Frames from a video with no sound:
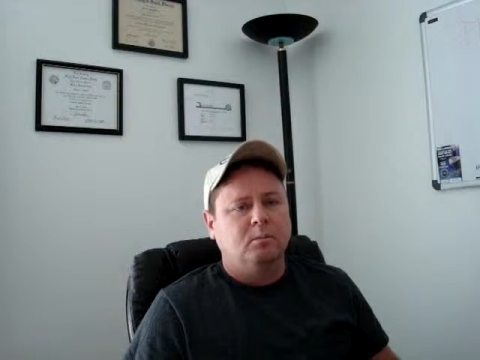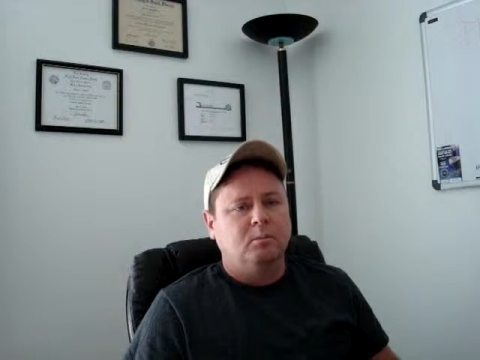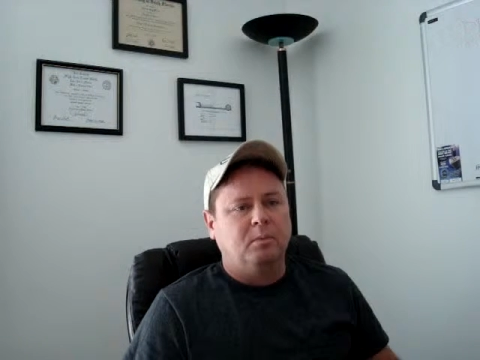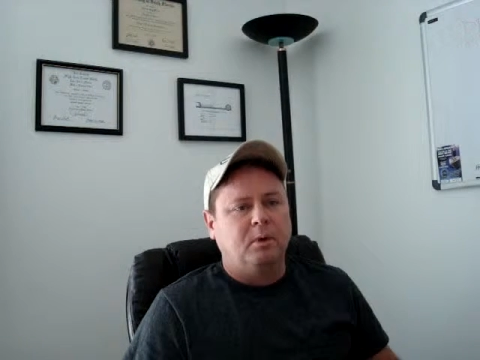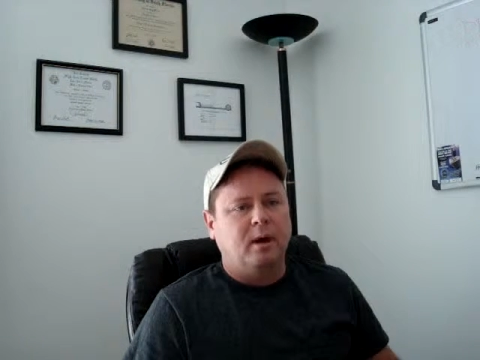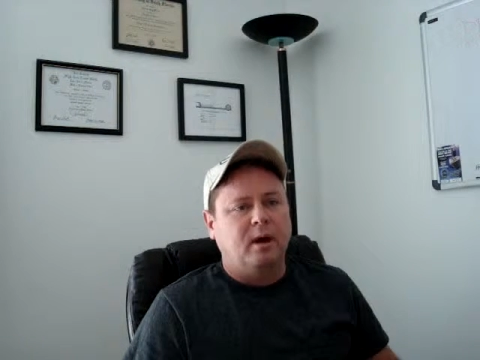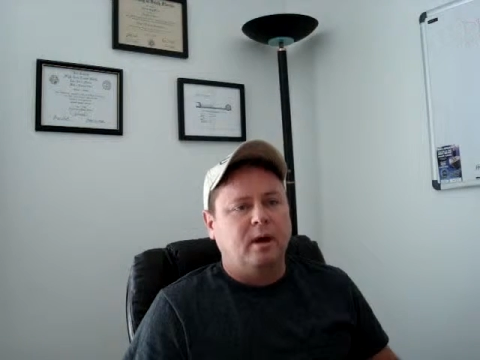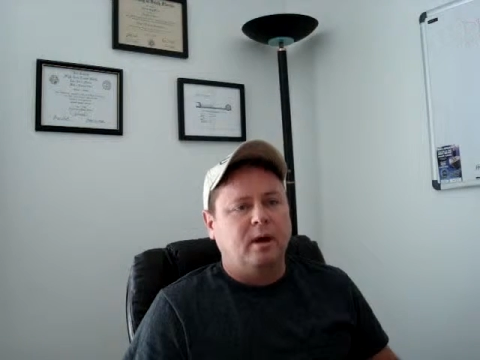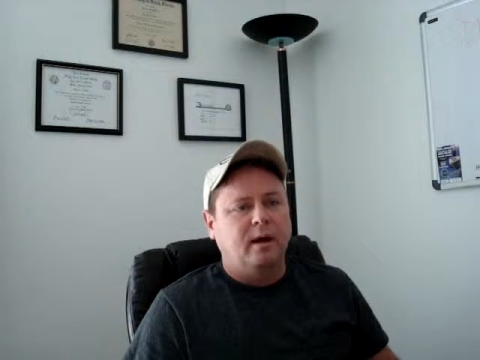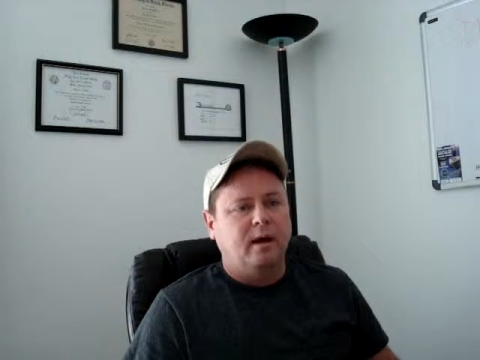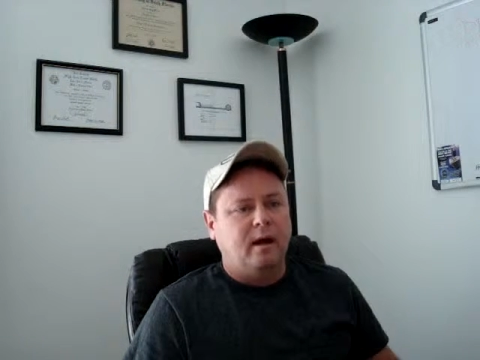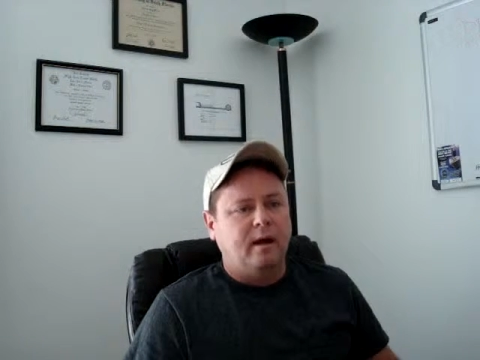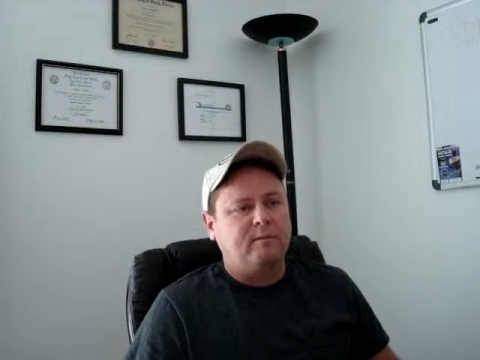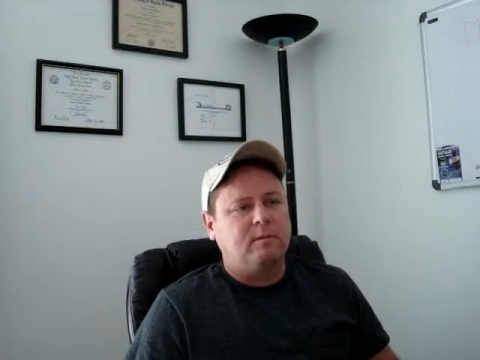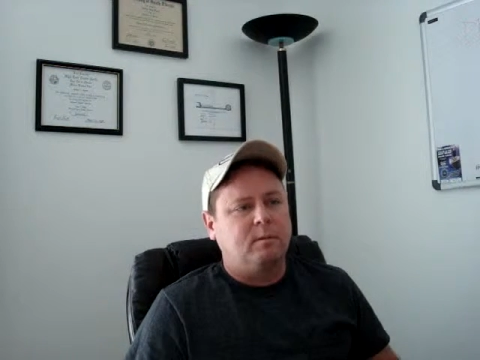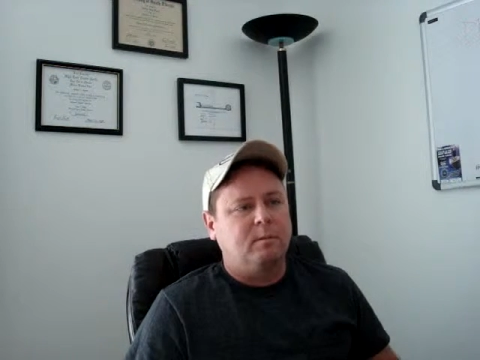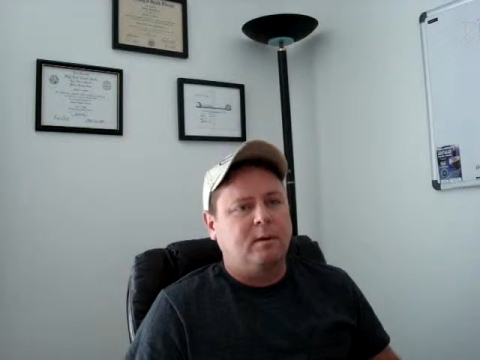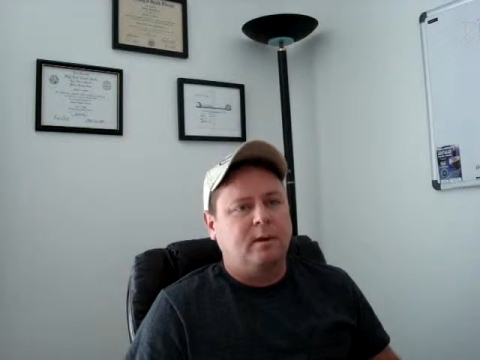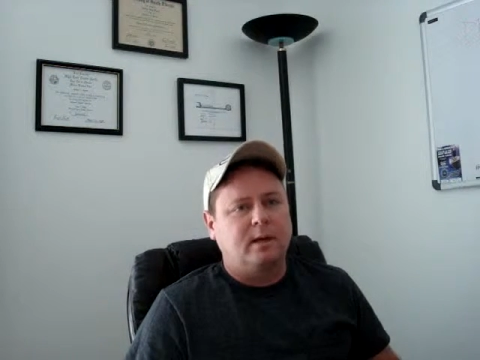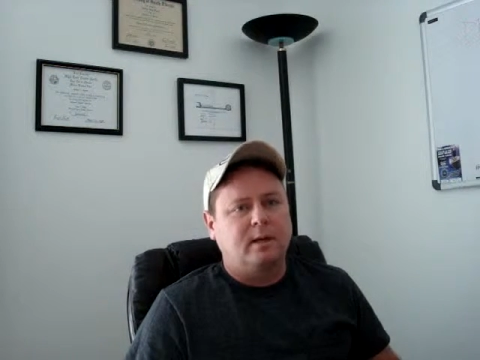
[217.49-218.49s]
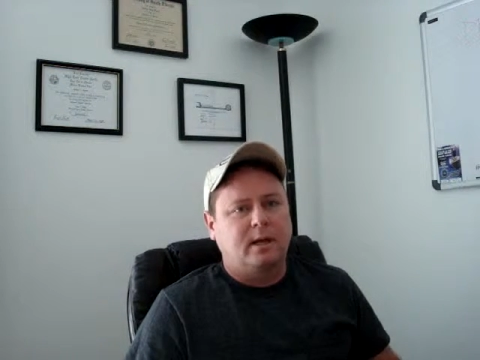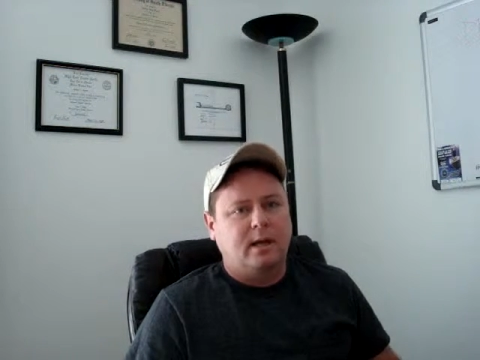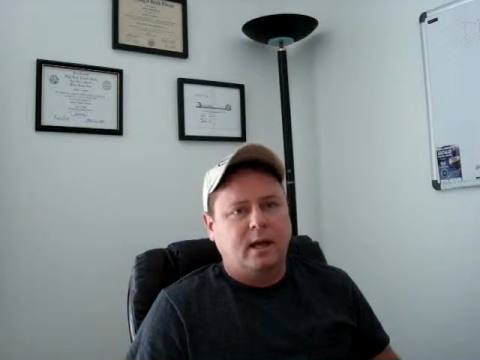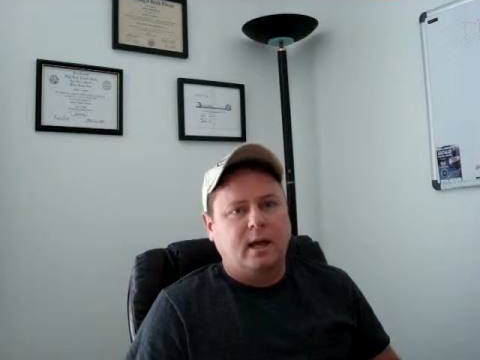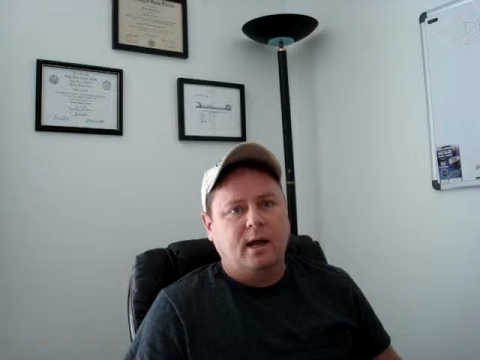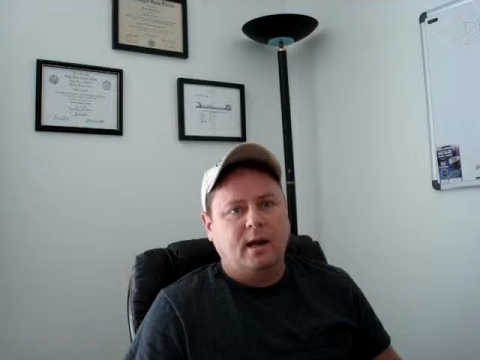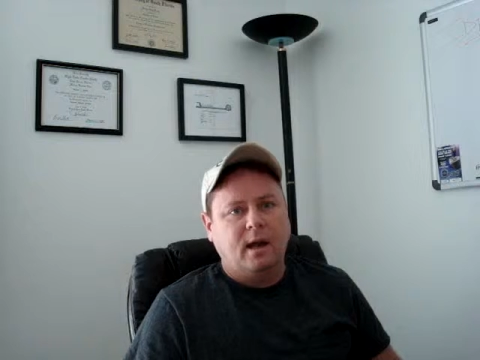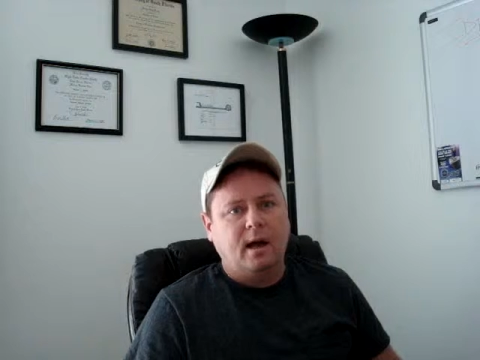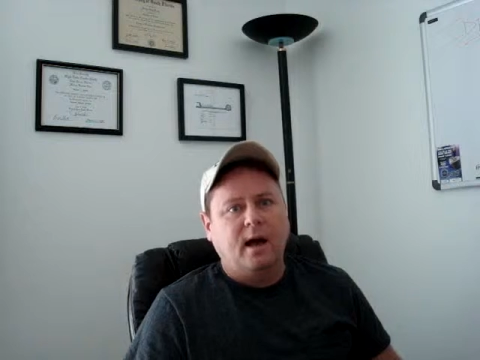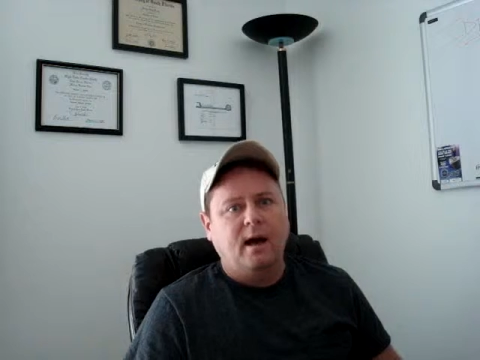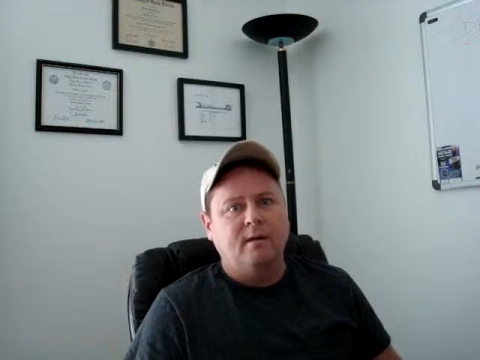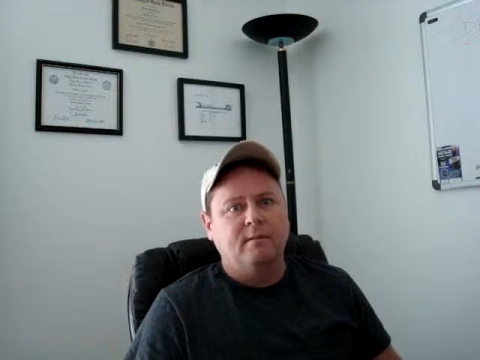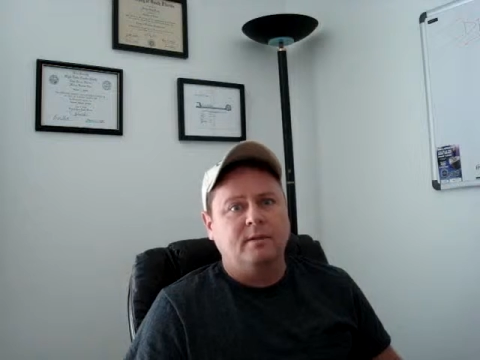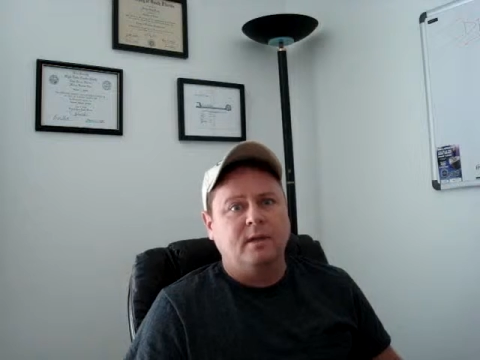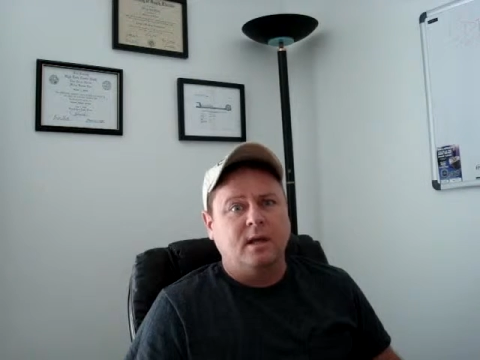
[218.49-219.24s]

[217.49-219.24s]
But everybody can't have